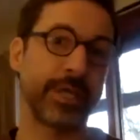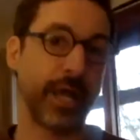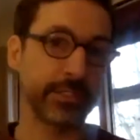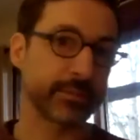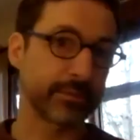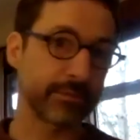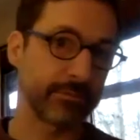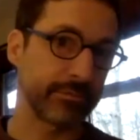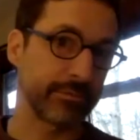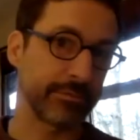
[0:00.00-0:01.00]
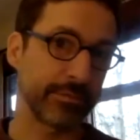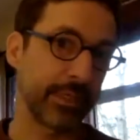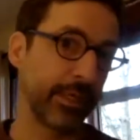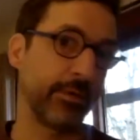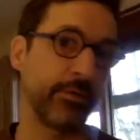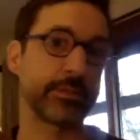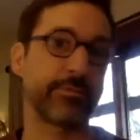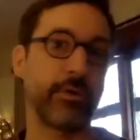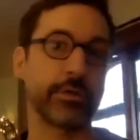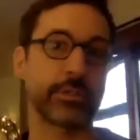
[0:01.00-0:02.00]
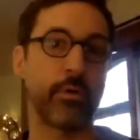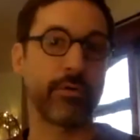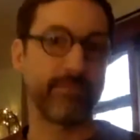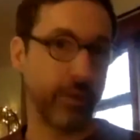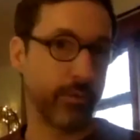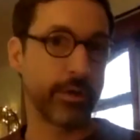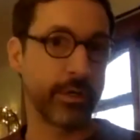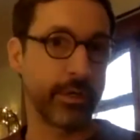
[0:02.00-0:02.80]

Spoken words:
has, as far as going forward?